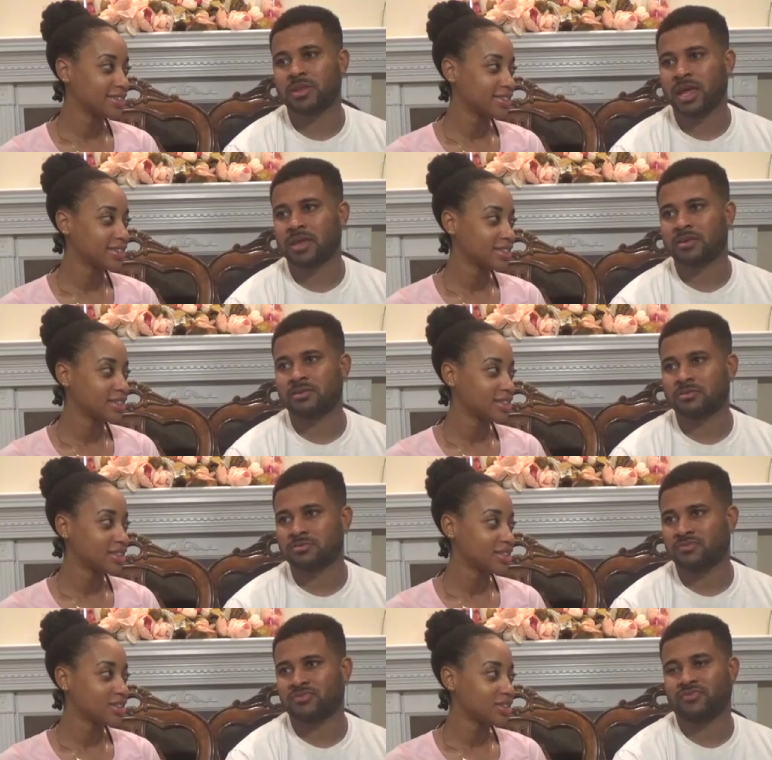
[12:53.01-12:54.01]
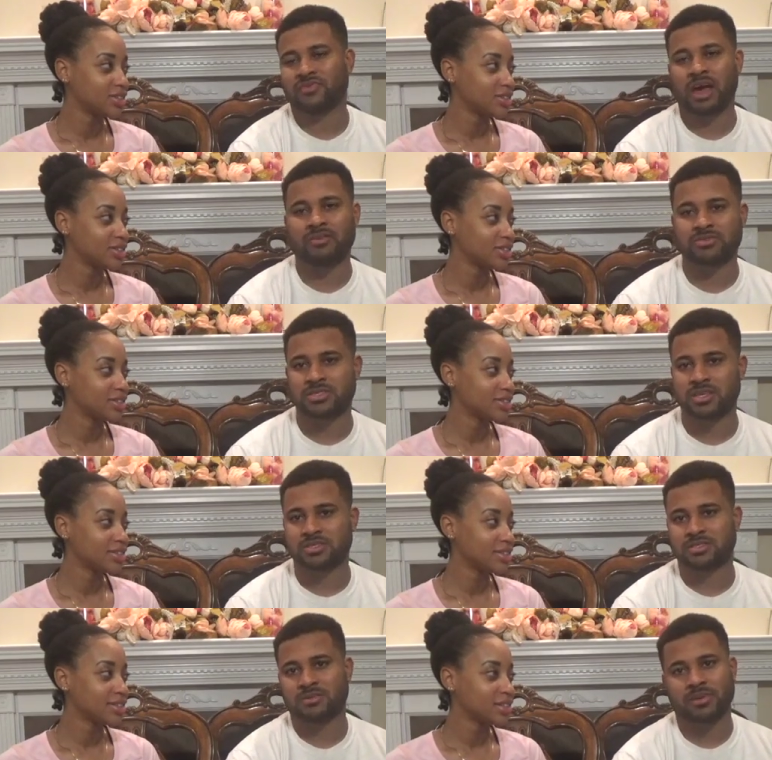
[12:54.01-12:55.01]
Speaker 1: like five or six
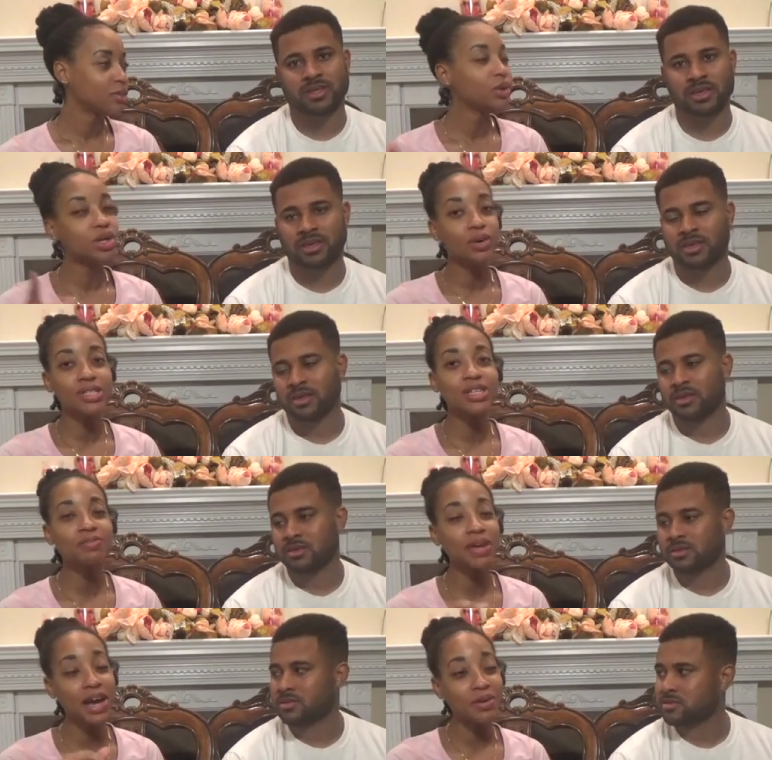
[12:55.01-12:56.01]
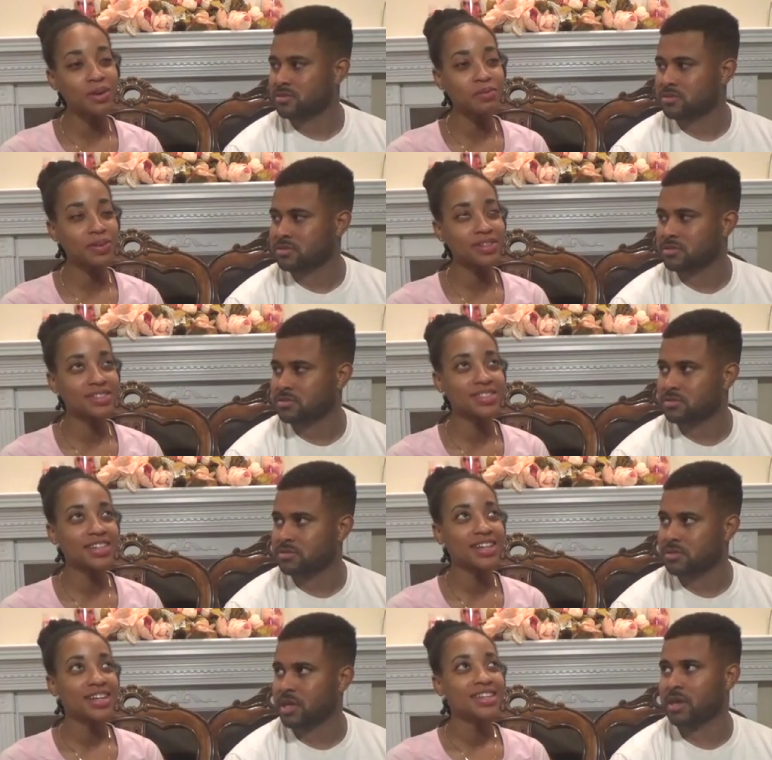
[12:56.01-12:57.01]
or something.
Speaker 2: Well, no, it took me an hour to push.
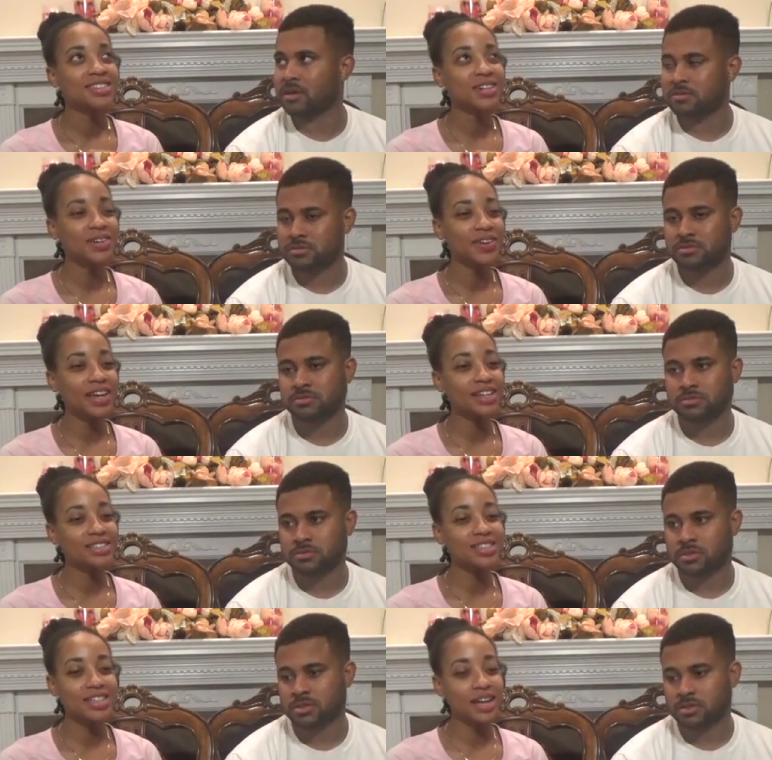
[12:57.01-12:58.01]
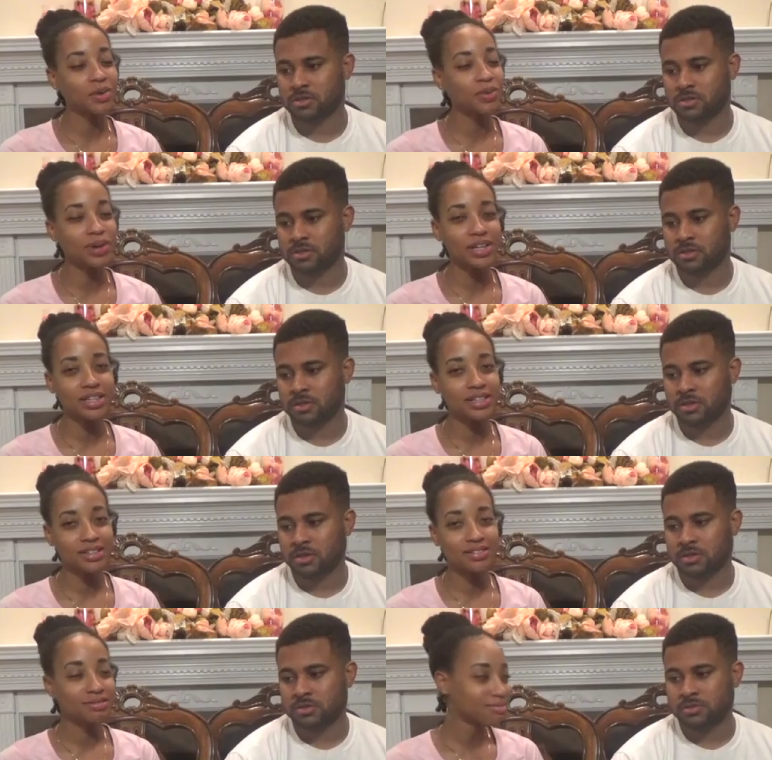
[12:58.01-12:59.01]
Yeah. So eight to like one.
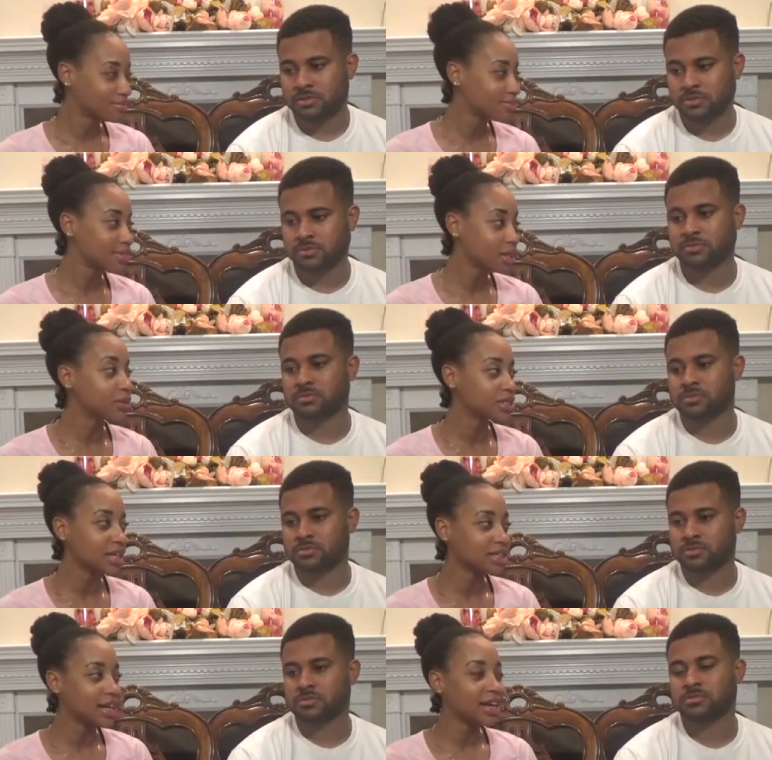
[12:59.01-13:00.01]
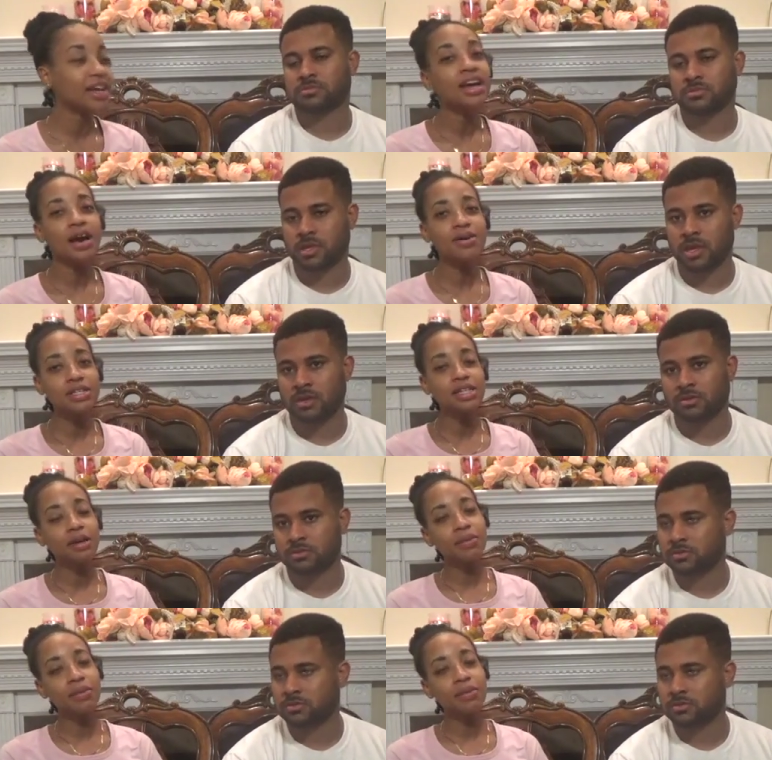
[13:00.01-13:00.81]
It was like that. I wasn't labor